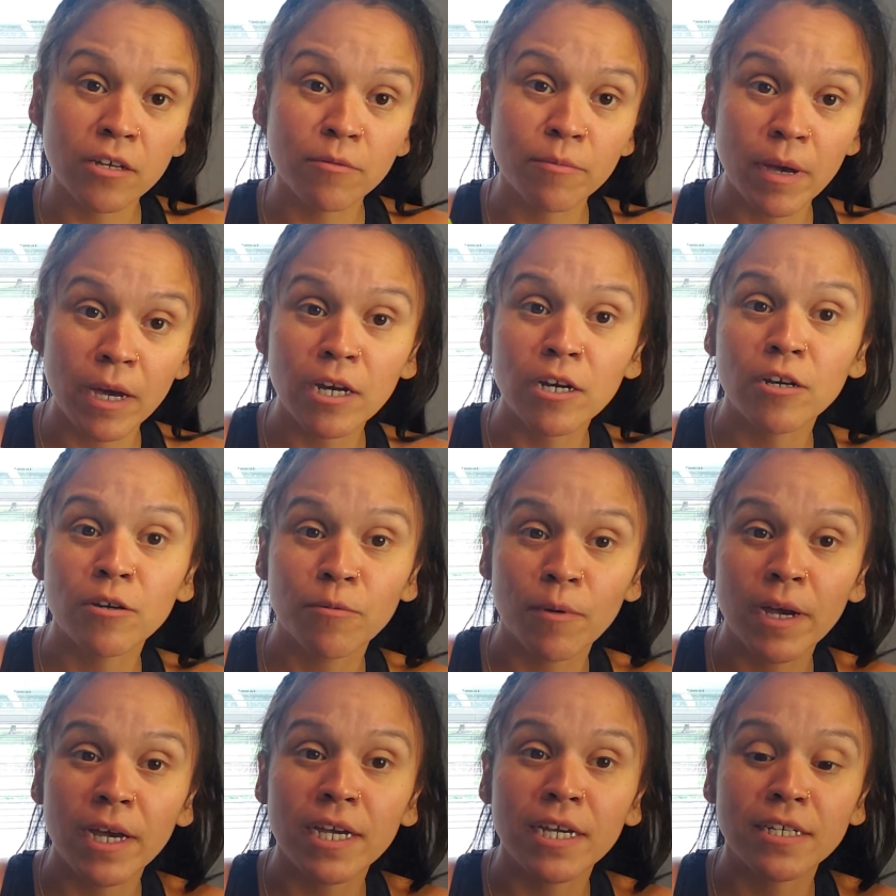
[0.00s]
better
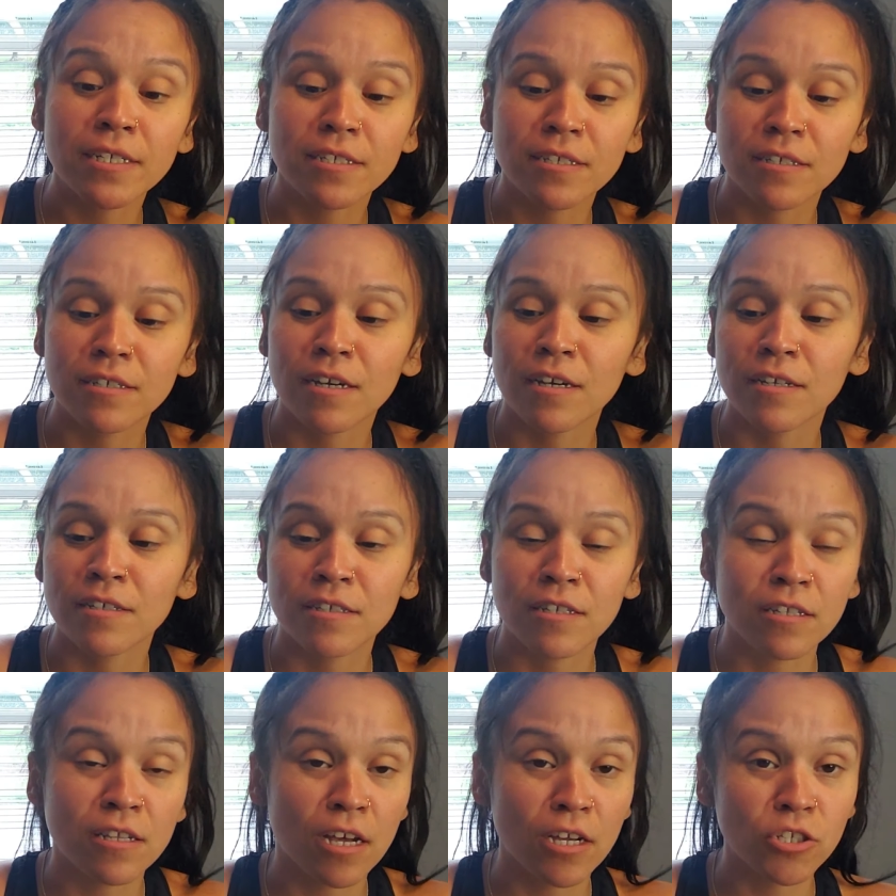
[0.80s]
way to cut
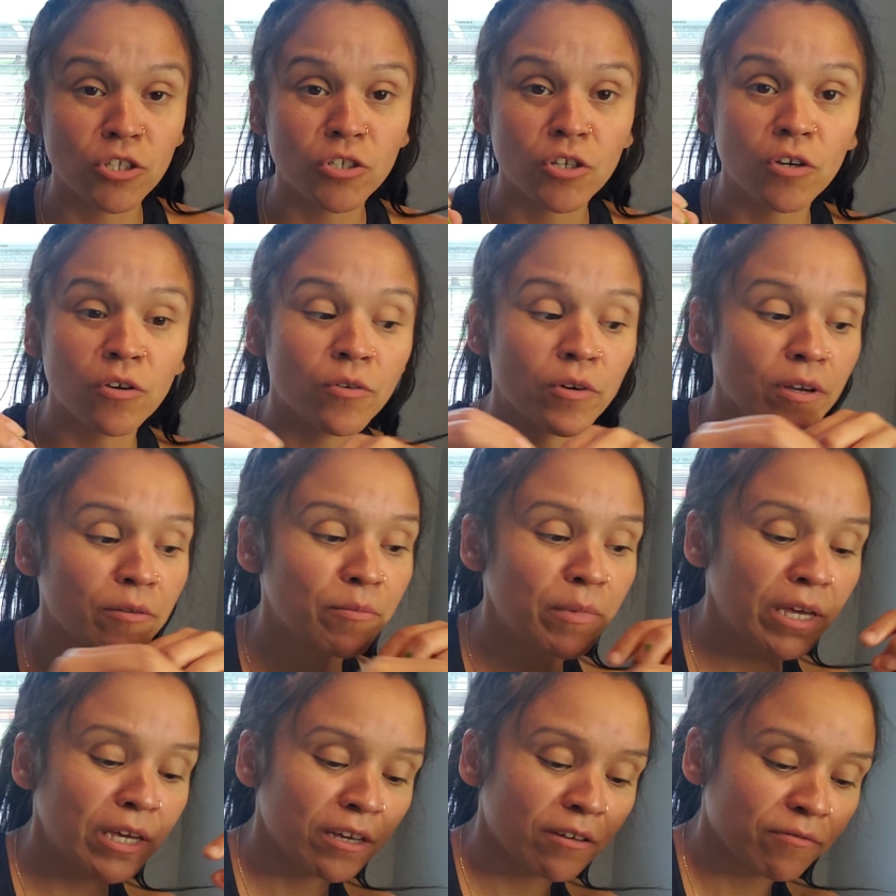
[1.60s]
cilantro and
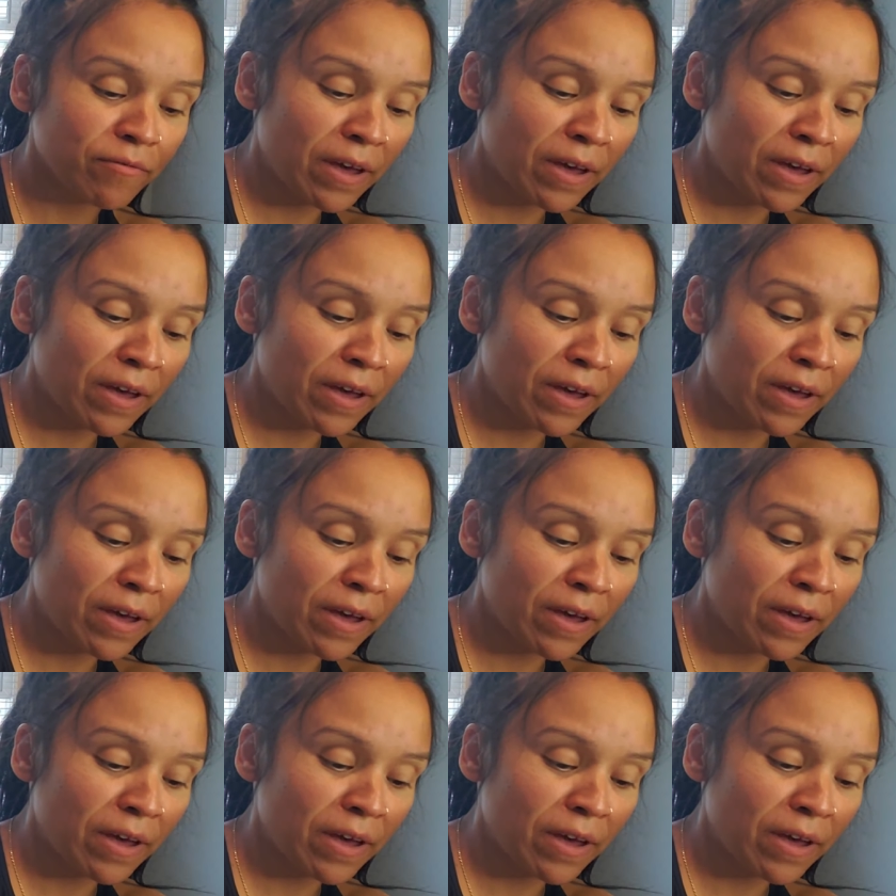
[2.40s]
make it